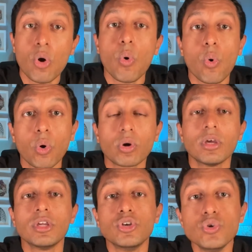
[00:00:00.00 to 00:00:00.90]
or
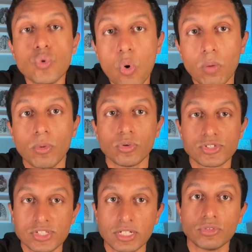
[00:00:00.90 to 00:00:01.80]
normal
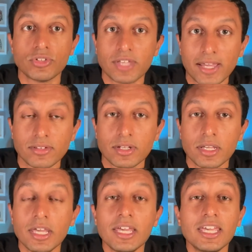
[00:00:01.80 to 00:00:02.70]
signal detected
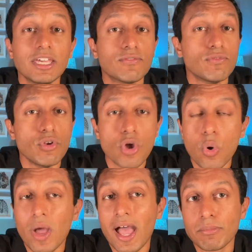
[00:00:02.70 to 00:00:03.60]
if
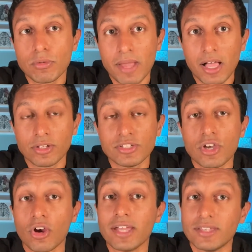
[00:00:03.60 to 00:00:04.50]
no abnormalities
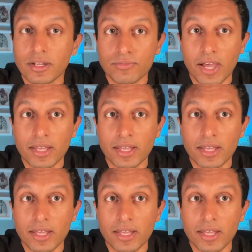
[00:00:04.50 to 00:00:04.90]
are identified.